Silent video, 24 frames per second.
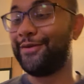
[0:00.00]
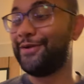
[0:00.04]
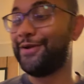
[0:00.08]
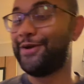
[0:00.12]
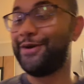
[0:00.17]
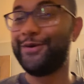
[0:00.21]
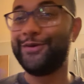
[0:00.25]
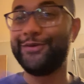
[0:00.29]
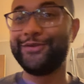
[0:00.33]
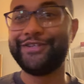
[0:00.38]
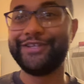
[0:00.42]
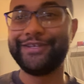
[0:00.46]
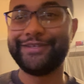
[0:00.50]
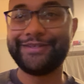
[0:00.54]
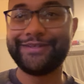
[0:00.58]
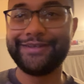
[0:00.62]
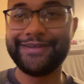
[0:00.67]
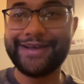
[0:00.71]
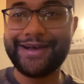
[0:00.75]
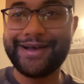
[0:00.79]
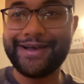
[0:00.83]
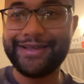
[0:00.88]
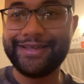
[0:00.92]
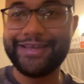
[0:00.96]
know, just
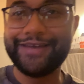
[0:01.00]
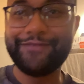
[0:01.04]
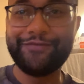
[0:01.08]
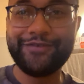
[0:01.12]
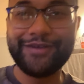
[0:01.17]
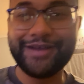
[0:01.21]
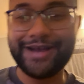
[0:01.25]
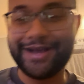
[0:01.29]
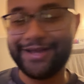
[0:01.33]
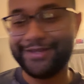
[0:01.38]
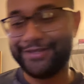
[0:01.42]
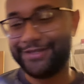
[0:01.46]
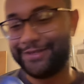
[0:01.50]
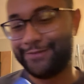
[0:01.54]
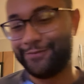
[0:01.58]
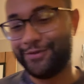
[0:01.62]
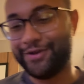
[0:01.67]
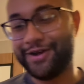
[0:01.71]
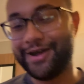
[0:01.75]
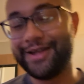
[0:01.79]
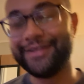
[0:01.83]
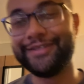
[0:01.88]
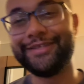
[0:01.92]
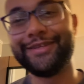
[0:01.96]
to give you guys some
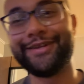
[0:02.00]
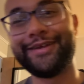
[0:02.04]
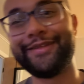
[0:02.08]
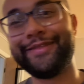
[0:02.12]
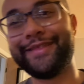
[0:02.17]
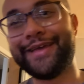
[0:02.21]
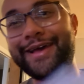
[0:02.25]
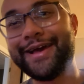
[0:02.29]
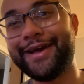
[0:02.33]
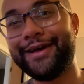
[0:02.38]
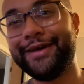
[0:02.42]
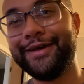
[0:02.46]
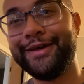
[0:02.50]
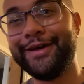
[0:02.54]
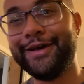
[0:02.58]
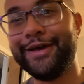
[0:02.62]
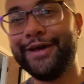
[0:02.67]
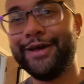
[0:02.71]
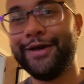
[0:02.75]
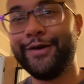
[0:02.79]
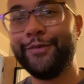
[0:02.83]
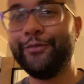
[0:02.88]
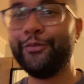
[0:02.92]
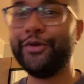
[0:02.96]
content on that.
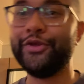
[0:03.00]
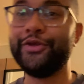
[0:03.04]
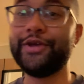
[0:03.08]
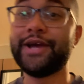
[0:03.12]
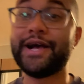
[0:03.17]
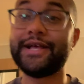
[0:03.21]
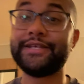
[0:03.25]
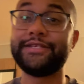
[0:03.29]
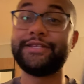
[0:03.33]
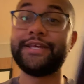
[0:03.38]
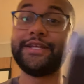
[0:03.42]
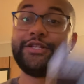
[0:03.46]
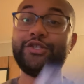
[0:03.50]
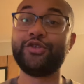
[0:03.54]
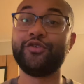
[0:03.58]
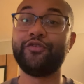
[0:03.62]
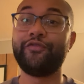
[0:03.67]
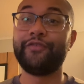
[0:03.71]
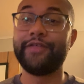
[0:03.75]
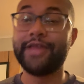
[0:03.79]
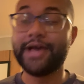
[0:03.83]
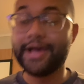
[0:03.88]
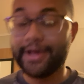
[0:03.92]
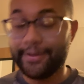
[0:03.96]
But you guys stay
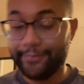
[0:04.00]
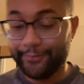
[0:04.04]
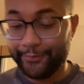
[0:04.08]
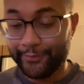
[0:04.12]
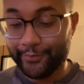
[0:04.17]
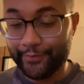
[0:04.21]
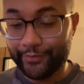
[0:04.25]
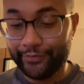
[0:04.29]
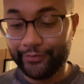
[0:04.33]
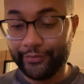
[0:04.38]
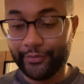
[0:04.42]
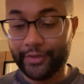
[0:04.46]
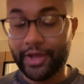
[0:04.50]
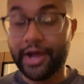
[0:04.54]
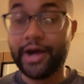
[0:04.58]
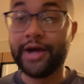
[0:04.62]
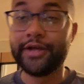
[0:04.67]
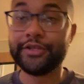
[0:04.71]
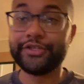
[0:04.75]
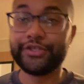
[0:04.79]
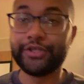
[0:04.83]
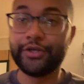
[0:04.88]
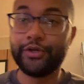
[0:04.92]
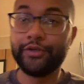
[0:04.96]
tuned for that.
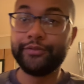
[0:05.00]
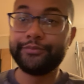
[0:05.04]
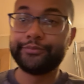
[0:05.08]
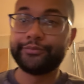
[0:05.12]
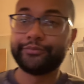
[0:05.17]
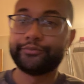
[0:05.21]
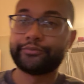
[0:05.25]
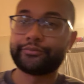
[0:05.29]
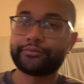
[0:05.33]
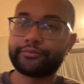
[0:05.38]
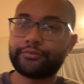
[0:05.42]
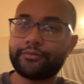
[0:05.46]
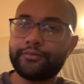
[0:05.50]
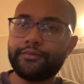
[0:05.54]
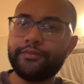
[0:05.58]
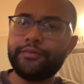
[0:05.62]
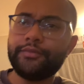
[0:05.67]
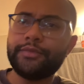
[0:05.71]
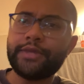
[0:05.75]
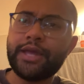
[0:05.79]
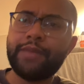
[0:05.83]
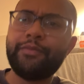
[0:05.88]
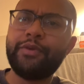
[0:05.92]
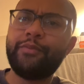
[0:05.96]
Also,
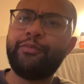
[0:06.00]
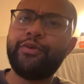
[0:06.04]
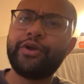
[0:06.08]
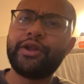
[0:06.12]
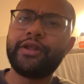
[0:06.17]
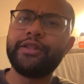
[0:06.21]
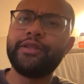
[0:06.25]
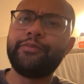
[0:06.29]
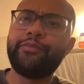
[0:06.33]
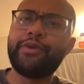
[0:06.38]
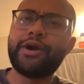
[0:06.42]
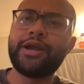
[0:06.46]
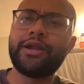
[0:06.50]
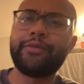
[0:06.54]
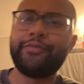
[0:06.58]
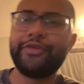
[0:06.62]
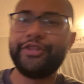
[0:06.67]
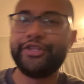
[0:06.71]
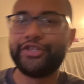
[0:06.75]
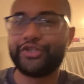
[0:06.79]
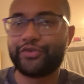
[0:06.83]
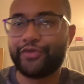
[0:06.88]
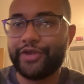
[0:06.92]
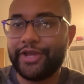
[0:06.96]
I'm gonna put on the bottom
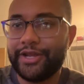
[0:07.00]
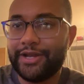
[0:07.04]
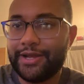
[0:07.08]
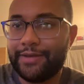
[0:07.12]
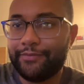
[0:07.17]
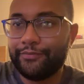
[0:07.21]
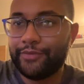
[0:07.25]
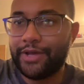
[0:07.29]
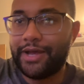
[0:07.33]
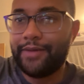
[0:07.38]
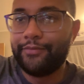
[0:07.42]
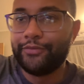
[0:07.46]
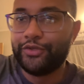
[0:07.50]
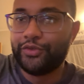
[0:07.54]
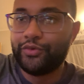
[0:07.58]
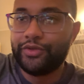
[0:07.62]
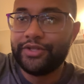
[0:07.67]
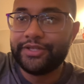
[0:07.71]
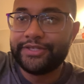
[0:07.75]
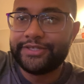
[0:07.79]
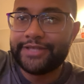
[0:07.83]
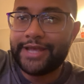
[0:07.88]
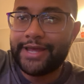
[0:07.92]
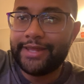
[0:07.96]
of the screen. I'm I'm doing
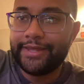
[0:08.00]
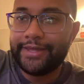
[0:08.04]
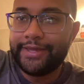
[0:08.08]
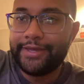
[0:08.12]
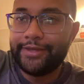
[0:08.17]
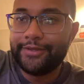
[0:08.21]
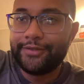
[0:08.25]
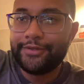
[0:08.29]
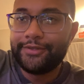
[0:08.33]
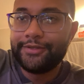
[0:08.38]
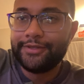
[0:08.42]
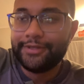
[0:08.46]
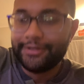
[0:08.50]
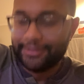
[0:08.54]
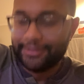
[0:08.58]
the Silent Hill